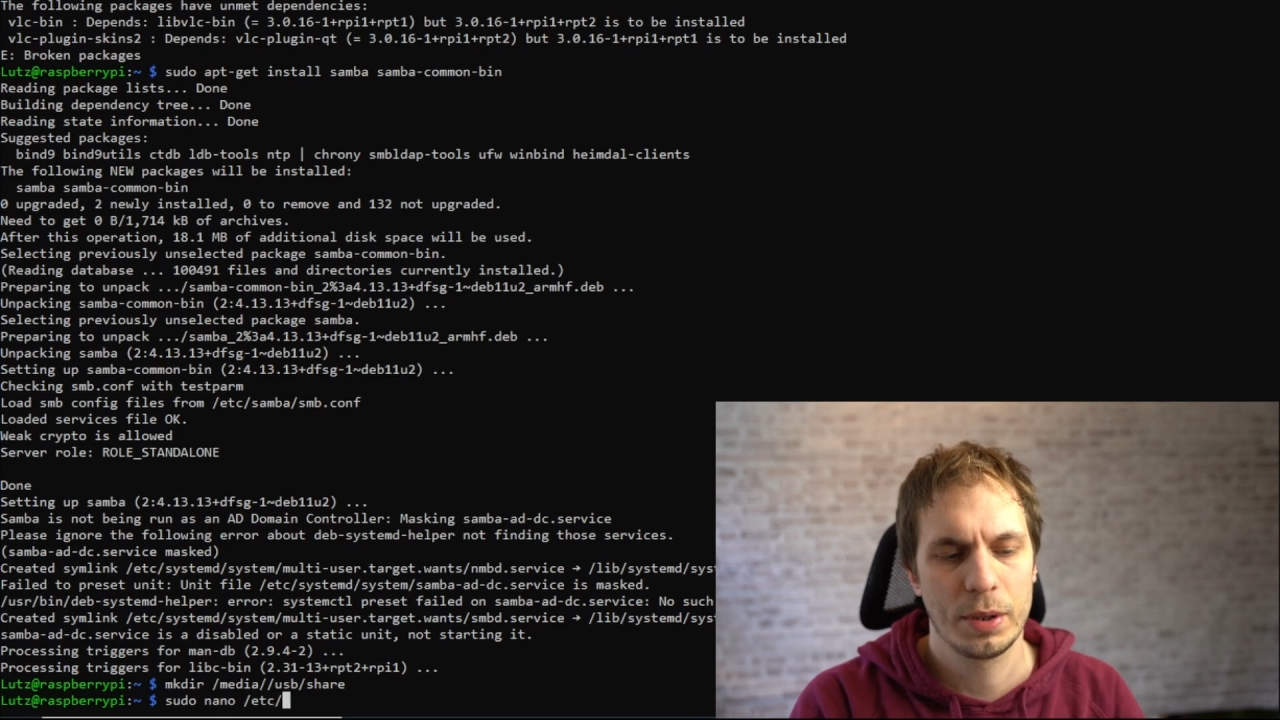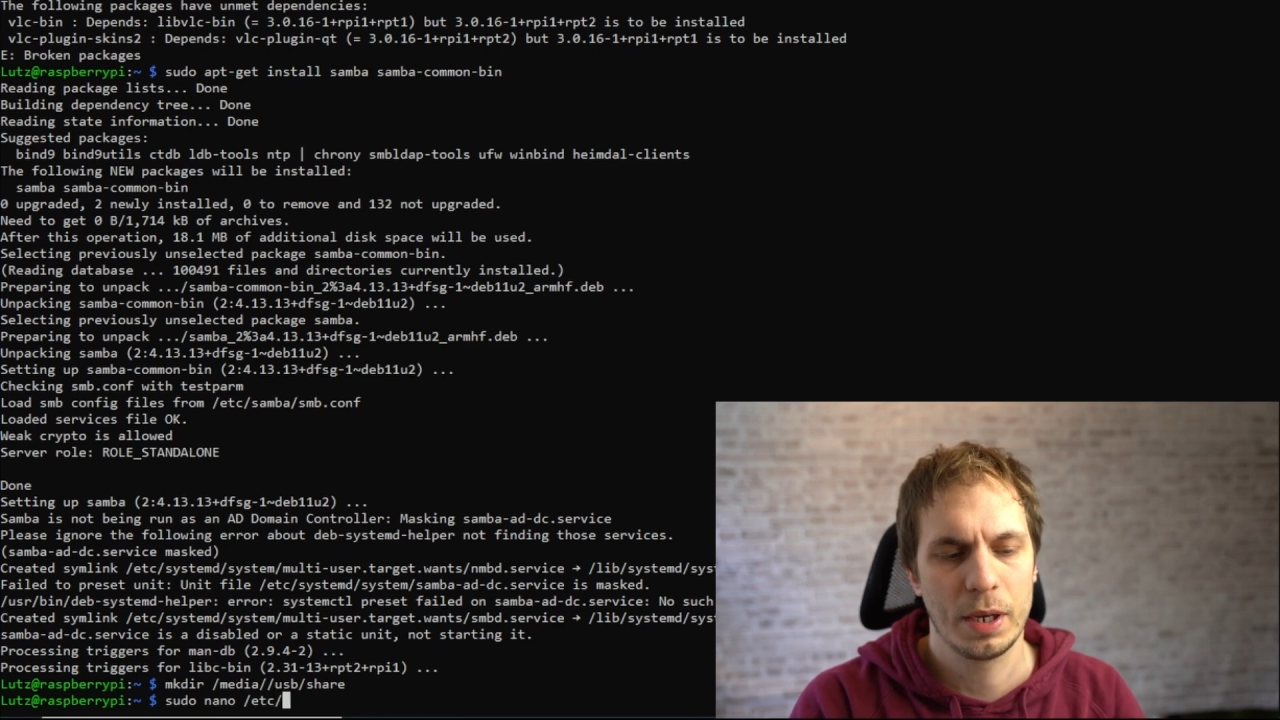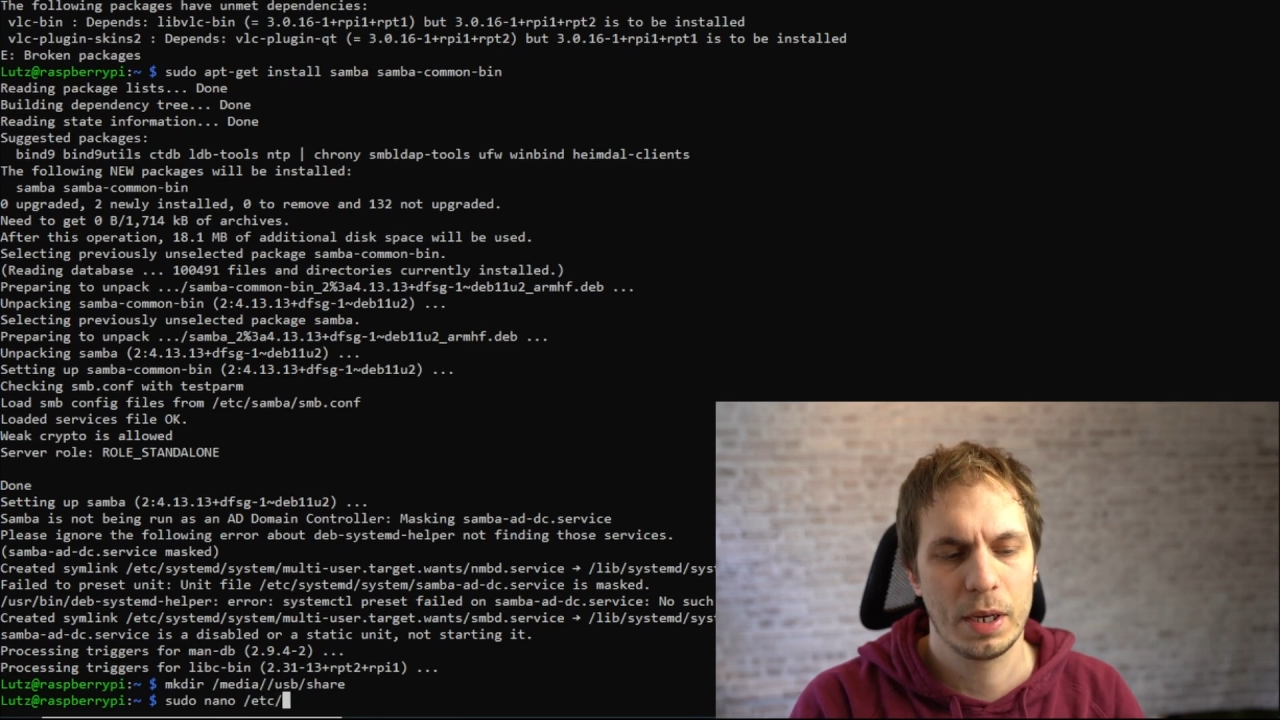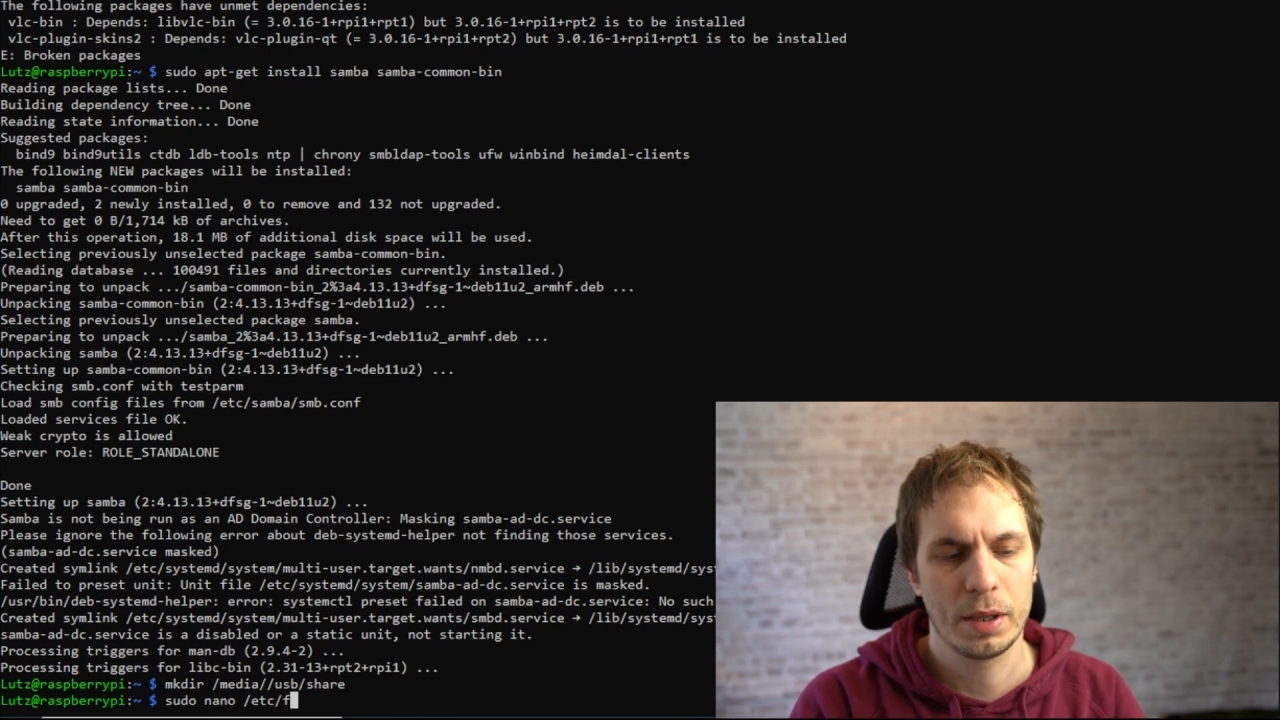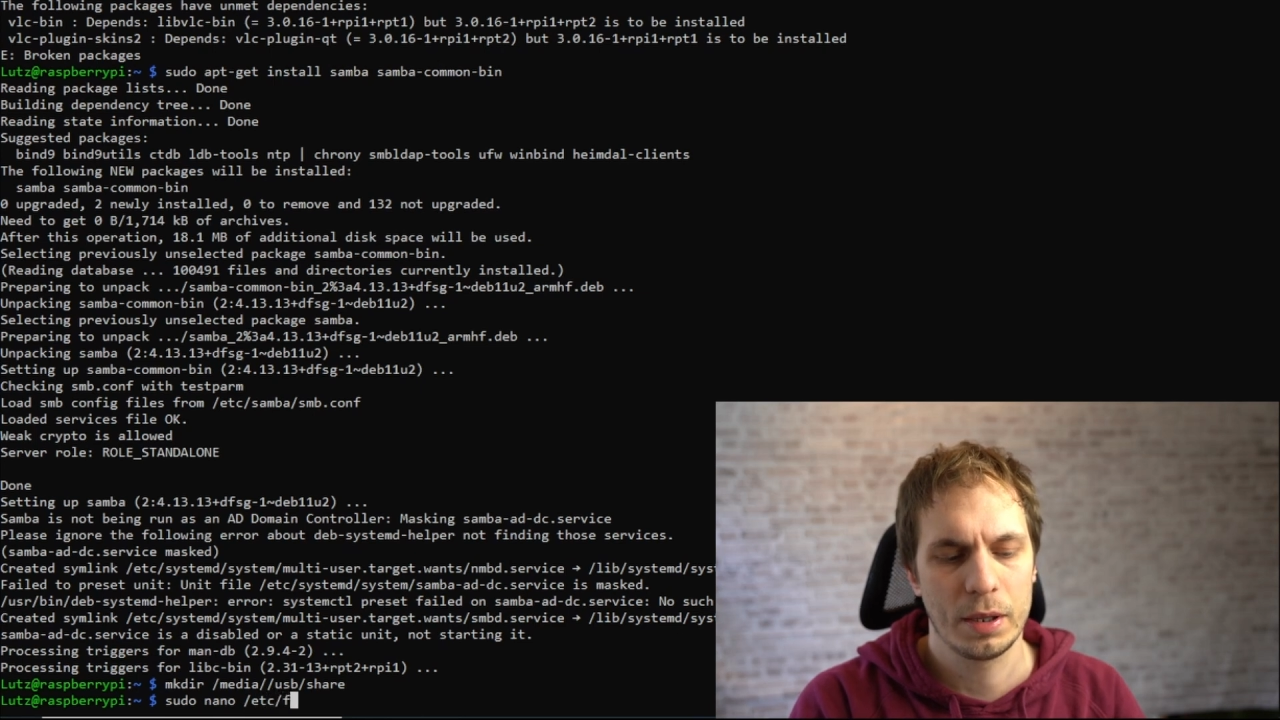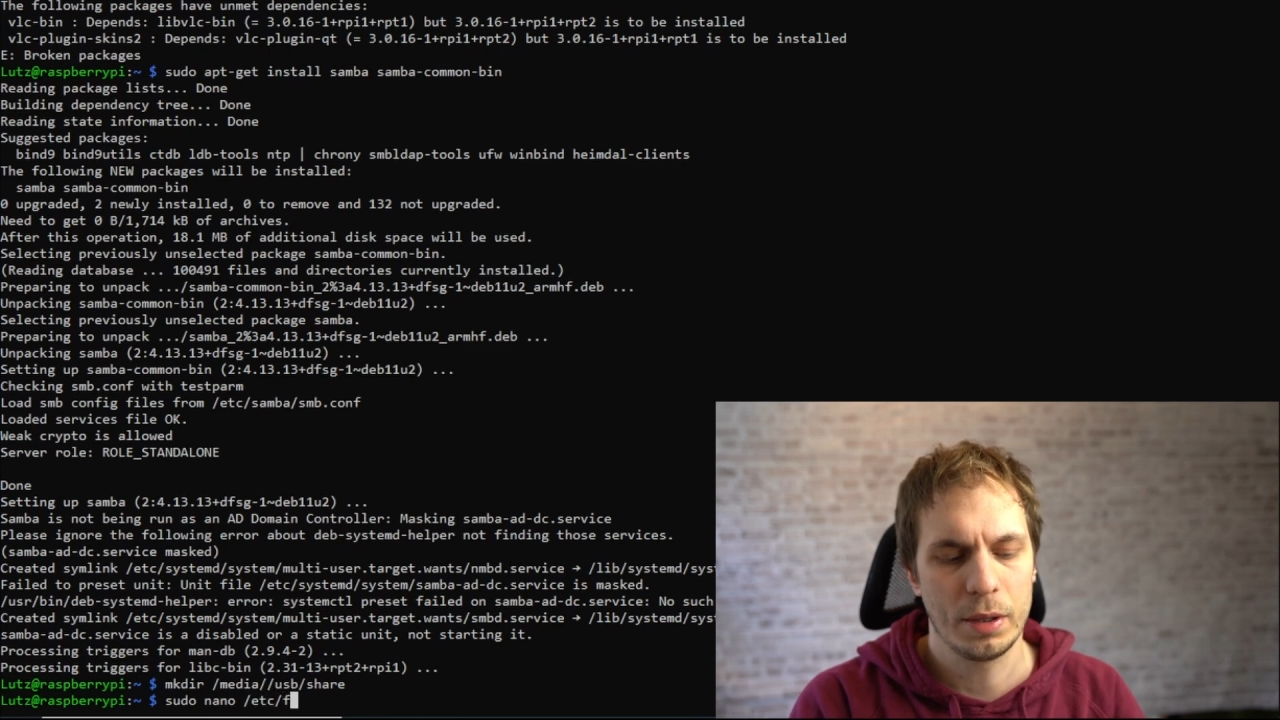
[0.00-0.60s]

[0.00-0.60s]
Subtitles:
that